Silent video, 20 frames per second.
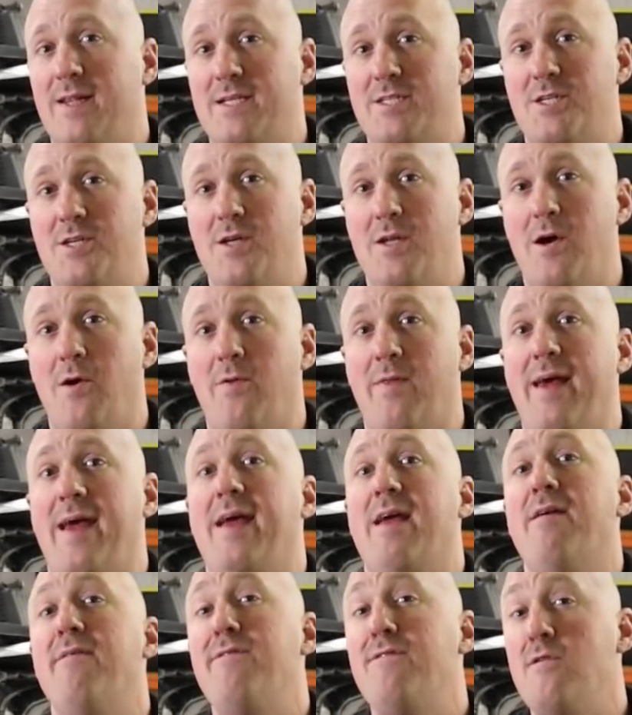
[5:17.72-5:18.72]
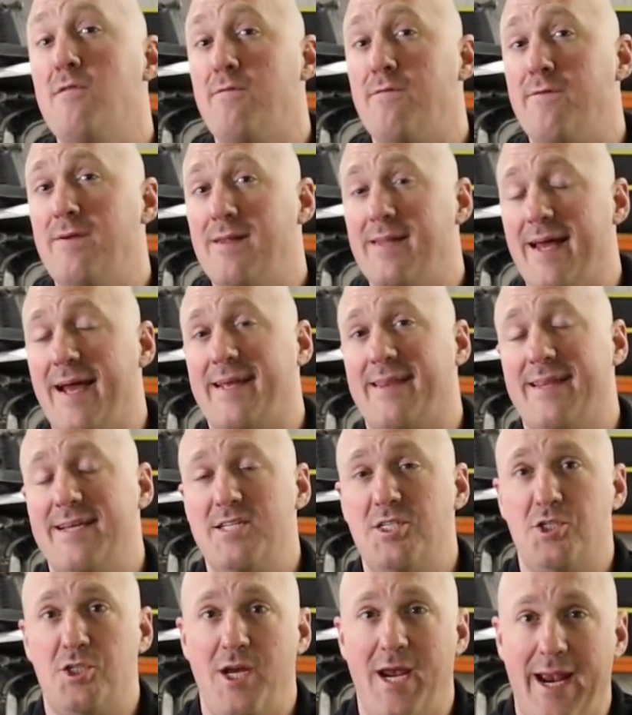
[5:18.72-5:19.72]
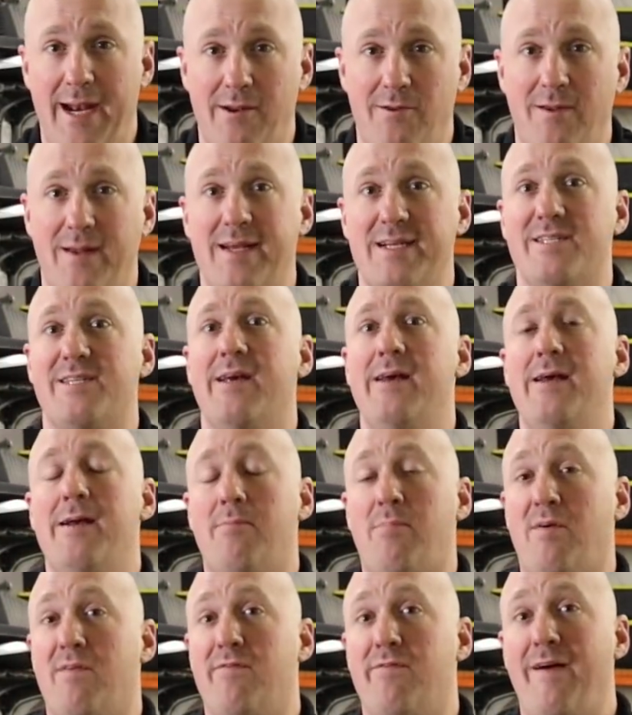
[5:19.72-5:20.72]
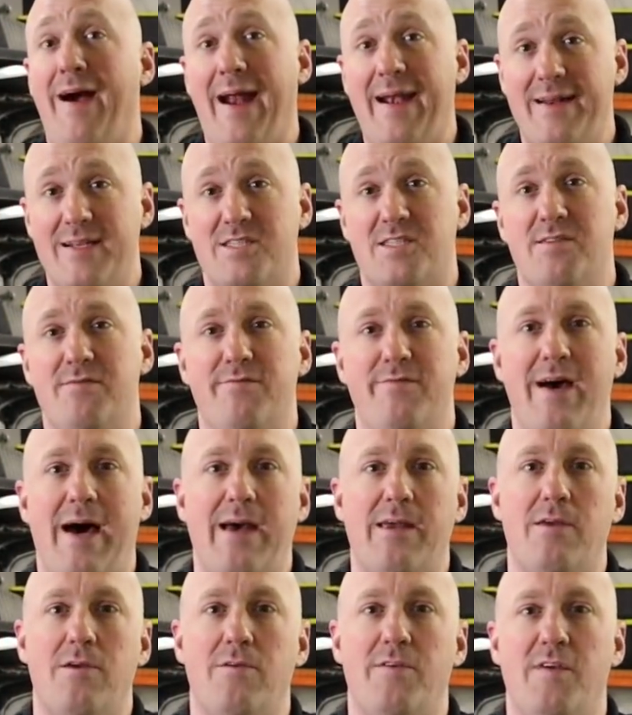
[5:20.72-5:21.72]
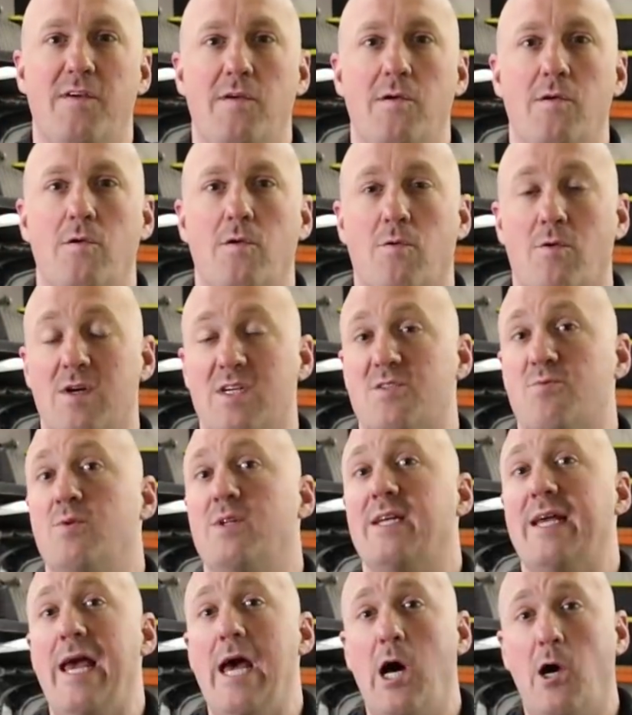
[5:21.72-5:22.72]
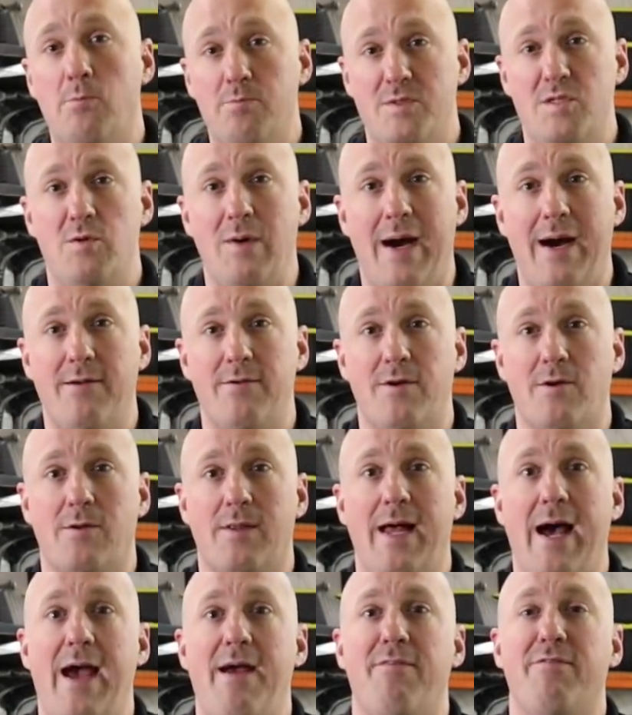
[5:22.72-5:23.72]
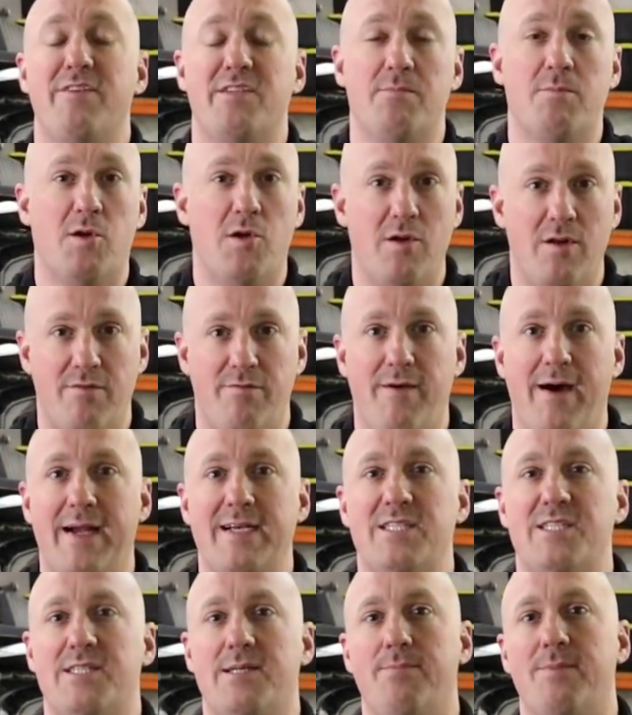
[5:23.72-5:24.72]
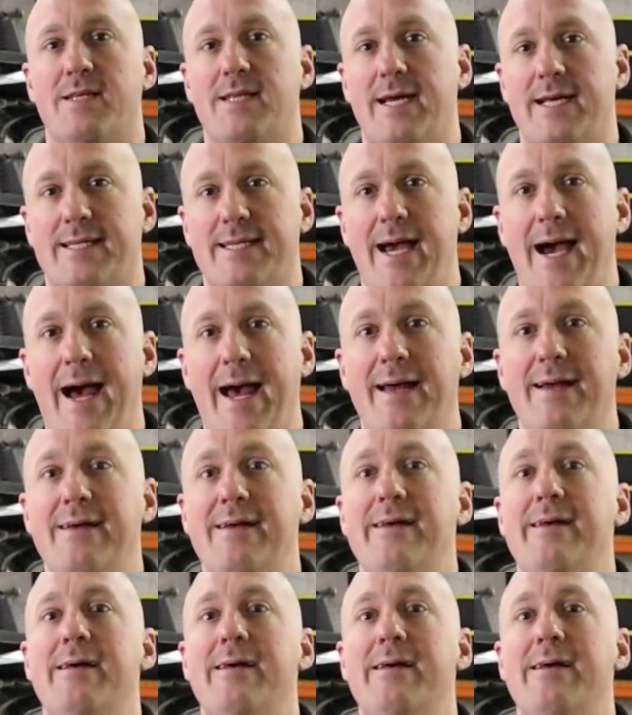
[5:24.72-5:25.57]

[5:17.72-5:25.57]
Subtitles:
to let you know that if you feel like this channel has provided some value to you or has really helped you out in your life, some good advice, something like that,